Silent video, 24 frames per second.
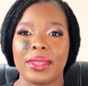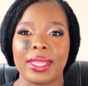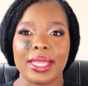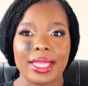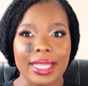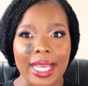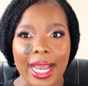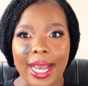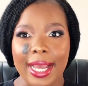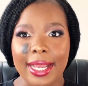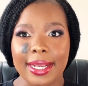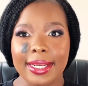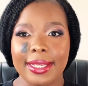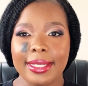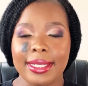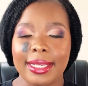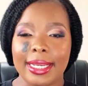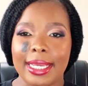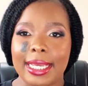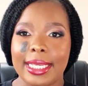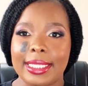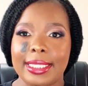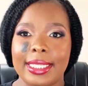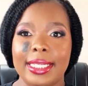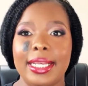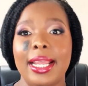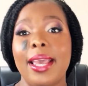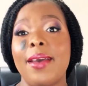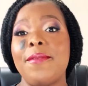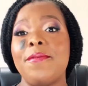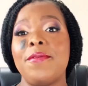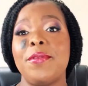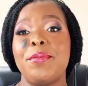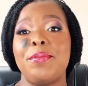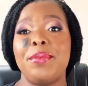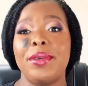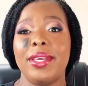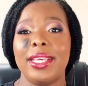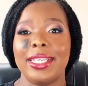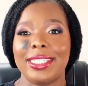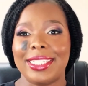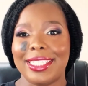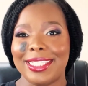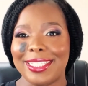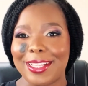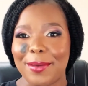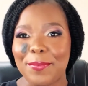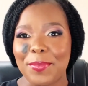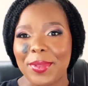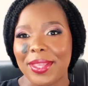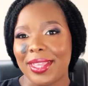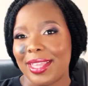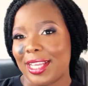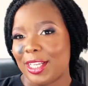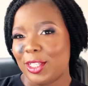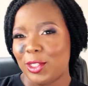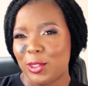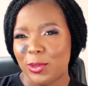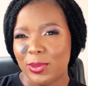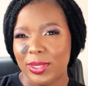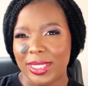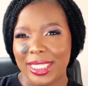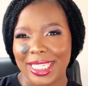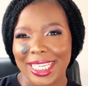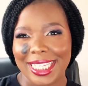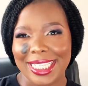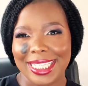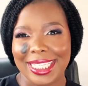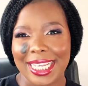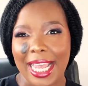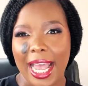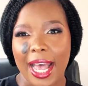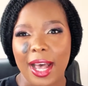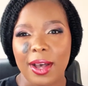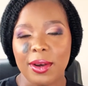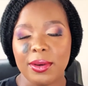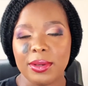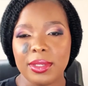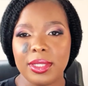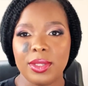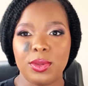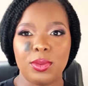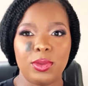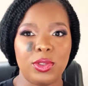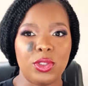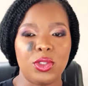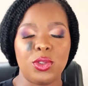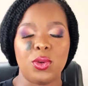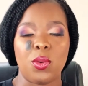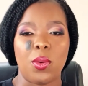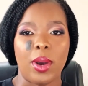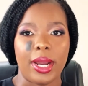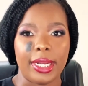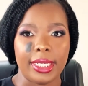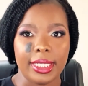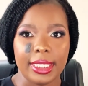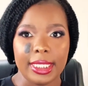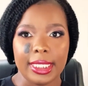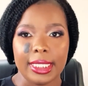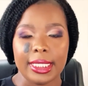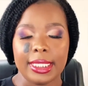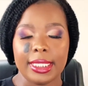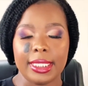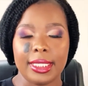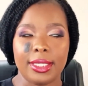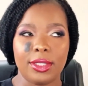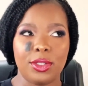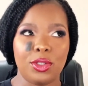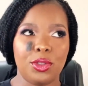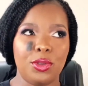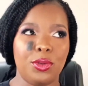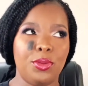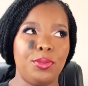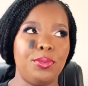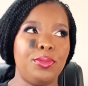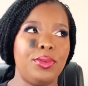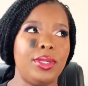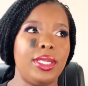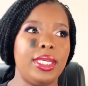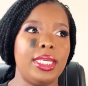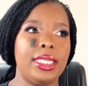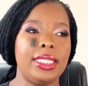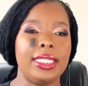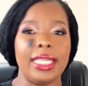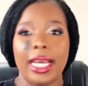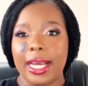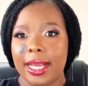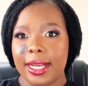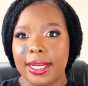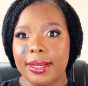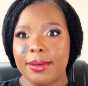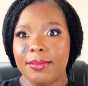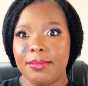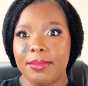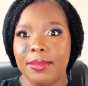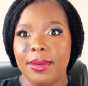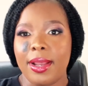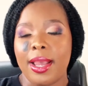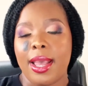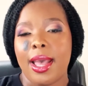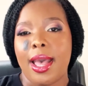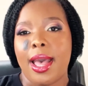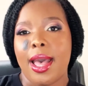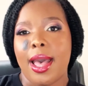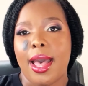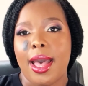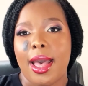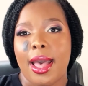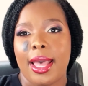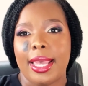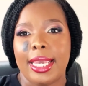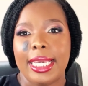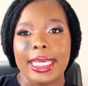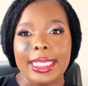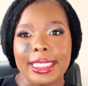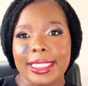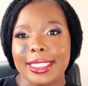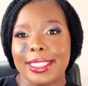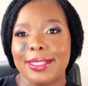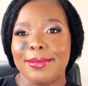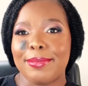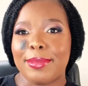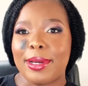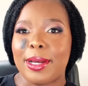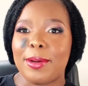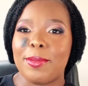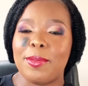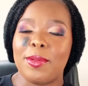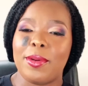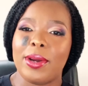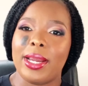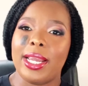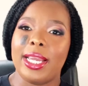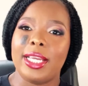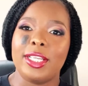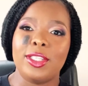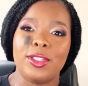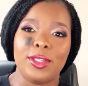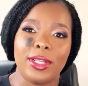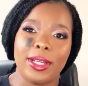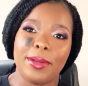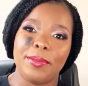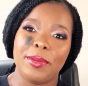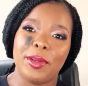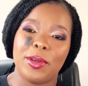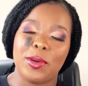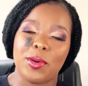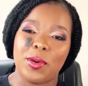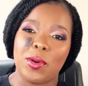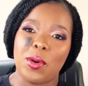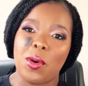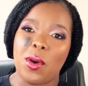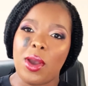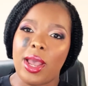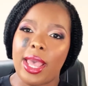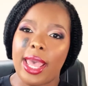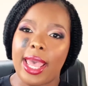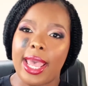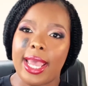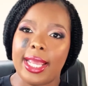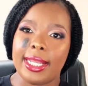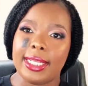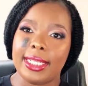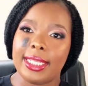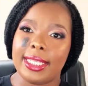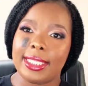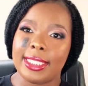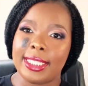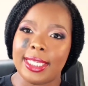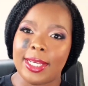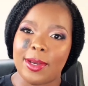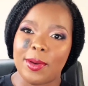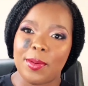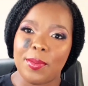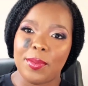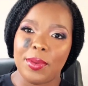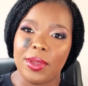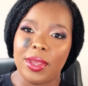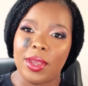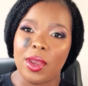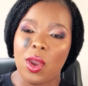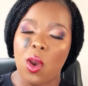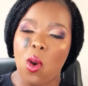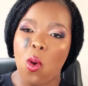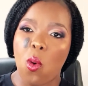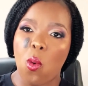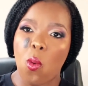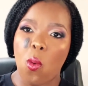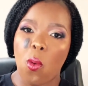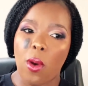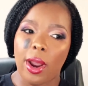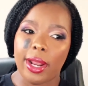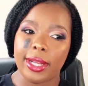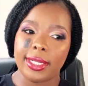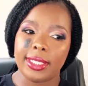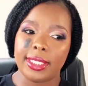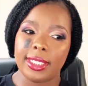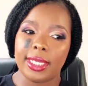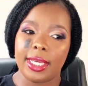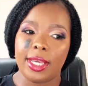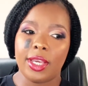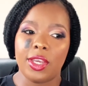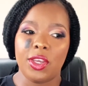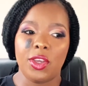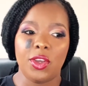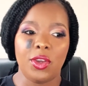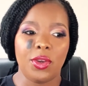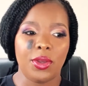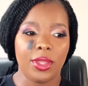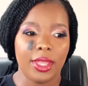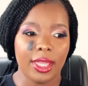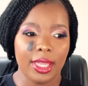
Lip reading: done as an MVP, is it something that you test out, would you want it to be done in Zimbabwe? Do let me know and tell me what you